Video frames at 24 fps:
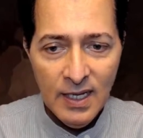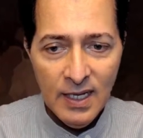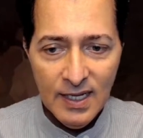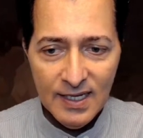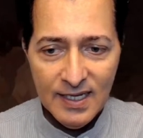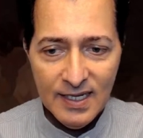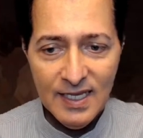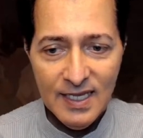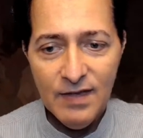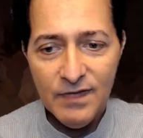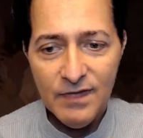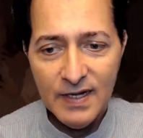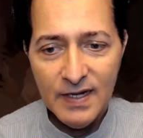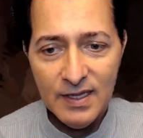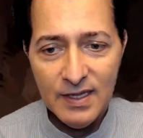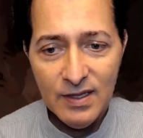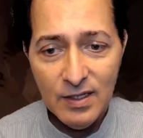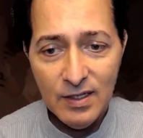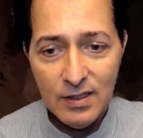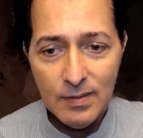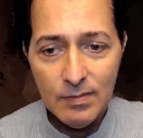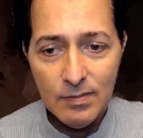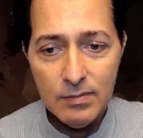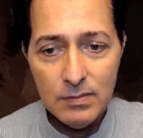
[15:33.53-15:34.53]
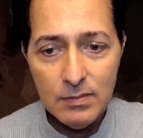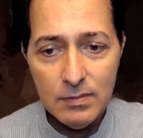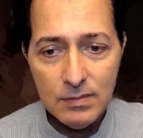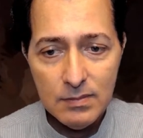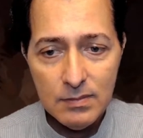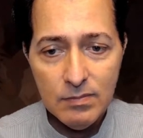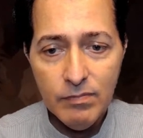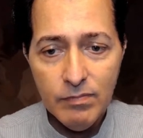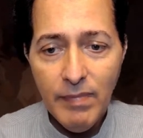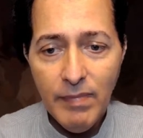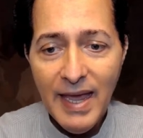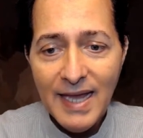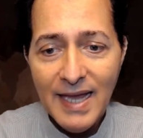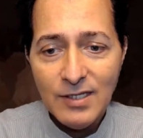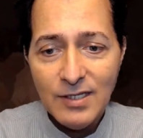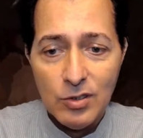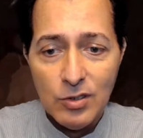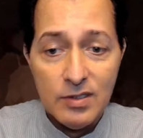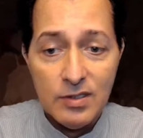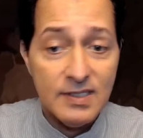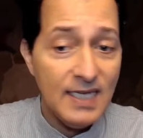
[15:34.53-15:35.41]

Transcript: Given the major